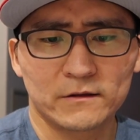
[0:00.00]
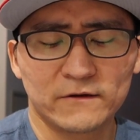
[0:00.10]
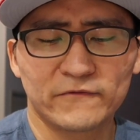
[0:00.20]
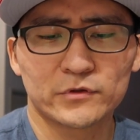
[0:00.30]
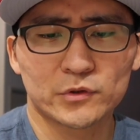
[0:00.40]

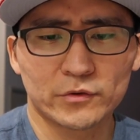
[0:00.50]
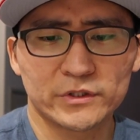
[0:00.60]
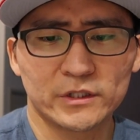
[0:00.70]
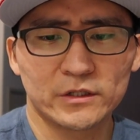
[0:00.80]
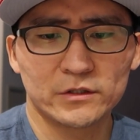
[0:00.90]
different
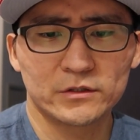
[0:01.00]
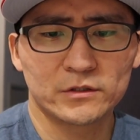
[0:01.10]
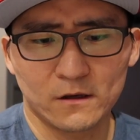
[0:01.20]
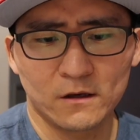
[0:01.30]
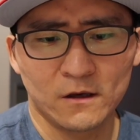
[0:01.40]
sources.
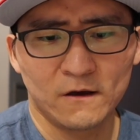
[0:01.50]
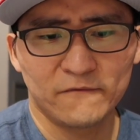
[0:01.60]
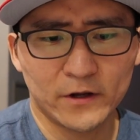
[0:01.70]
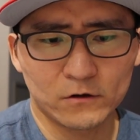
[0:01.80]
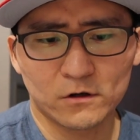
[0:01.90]
The
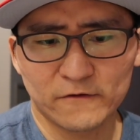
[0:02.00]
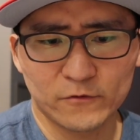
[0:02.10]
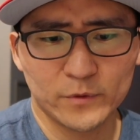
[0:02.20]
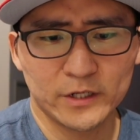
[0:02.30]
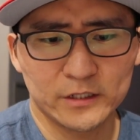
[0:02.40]
federal
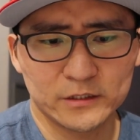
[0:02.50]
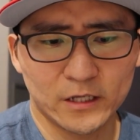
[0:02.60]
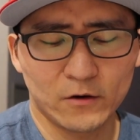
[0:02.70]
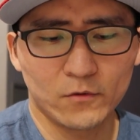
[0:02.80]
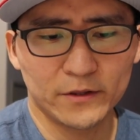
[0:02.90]
government is
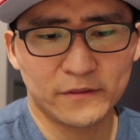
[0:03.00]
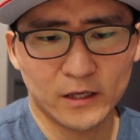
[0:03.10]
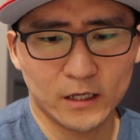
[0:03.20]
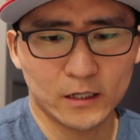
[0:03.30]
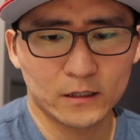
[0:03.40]
saying one
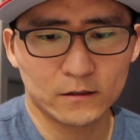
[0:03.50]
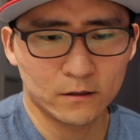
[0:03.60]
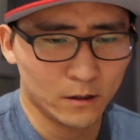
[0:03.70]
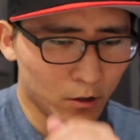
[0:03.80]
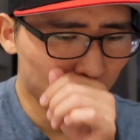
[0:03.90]
thing, and
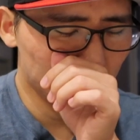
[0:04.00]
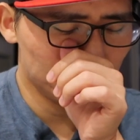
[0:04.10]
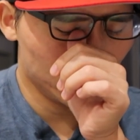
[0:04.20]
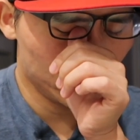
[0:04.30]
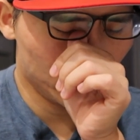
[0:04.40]
we
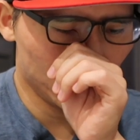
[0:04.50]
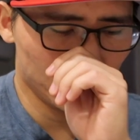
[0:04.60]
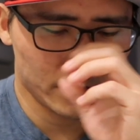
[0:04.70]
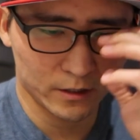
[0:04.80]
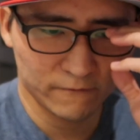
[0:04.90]
seem to be
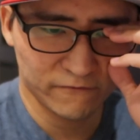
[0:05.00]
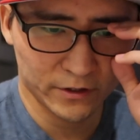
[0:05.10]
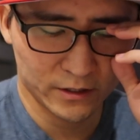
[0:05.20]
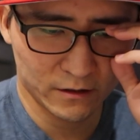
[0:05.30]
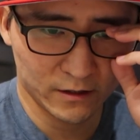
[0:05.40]
hearing
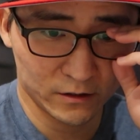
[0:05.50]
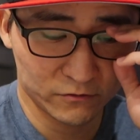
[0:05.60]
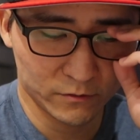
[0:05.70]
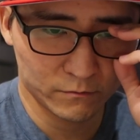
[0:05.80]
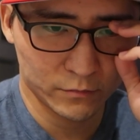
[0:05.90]
conflicting things
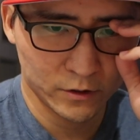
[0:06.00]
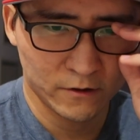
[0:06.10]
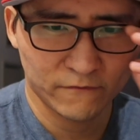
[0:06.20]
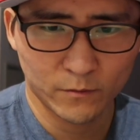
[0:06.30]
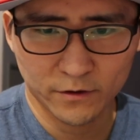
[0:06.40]
from
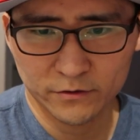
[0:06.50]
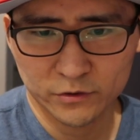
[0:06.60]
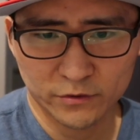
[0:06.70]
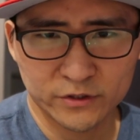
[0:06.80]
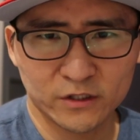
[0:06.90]
other
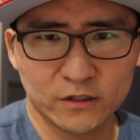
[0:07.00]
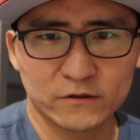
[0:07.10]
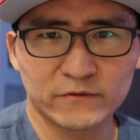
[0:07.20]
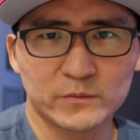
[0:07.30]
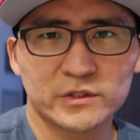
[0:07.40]

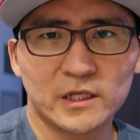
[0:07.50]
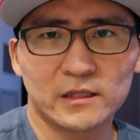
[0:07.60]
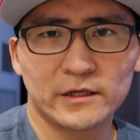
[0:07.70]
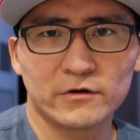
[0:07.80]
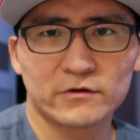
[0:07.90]
sources, from
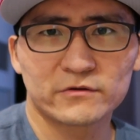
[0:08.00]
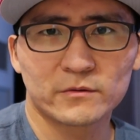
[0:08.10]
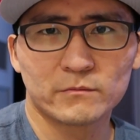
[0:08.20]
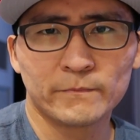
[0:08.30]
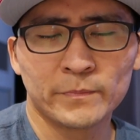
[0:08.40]
state leaders,
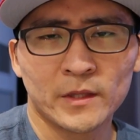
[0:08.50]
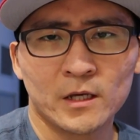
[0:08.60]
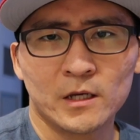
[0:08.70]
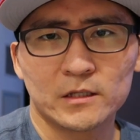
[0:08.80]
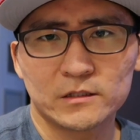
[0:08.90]
from
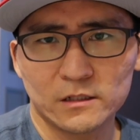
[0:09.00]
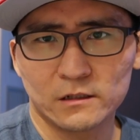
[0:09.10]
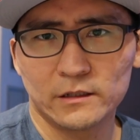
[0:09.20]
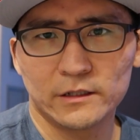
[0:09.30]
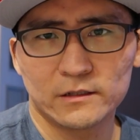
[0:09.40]

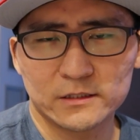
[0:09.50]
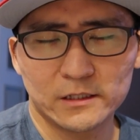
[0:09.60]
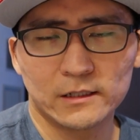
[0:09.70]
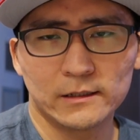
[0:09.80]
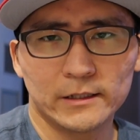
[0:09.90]
city
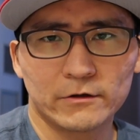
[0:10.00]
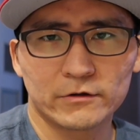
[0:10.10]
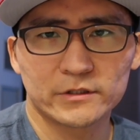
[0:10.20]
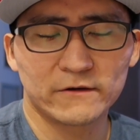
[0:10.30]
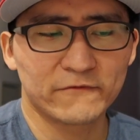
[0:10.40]

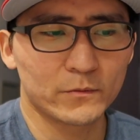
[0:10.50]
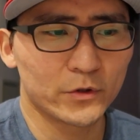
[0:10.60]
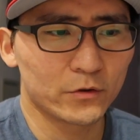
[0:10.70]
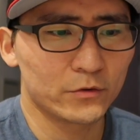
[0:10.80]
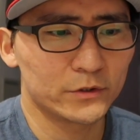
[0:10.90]
leaders, and from
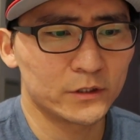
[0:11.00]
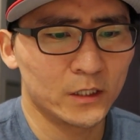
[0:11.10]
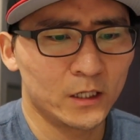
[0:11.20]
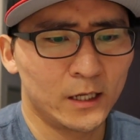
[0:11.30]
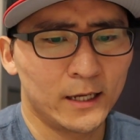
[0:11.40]
those
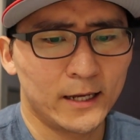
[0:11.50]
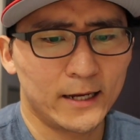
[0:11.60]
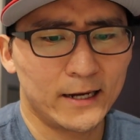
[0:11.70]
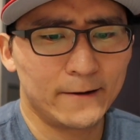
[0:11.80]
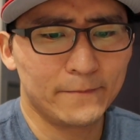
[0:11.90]

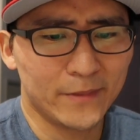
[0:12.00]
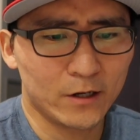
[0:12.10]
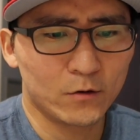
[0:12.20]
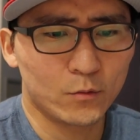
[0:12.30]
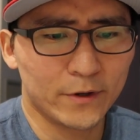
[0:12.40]

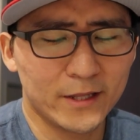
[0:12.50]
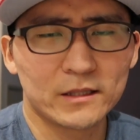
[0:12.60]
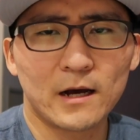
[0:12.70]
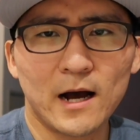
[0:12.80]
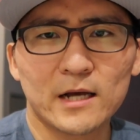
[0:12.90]

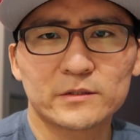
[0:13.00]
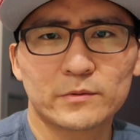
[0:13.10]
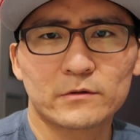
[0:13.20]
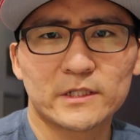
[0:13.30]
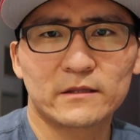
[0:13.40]
within the
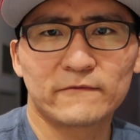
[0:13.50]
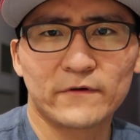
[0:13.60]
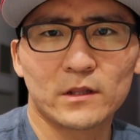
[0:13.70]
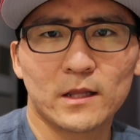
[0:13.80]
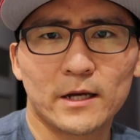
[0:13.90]
hospitals at the
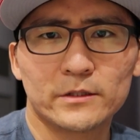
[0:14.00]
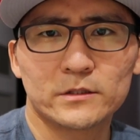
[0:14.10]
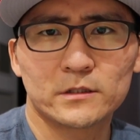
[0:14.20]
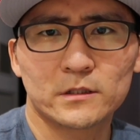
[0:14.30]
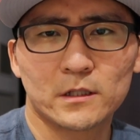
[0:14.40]
front lines.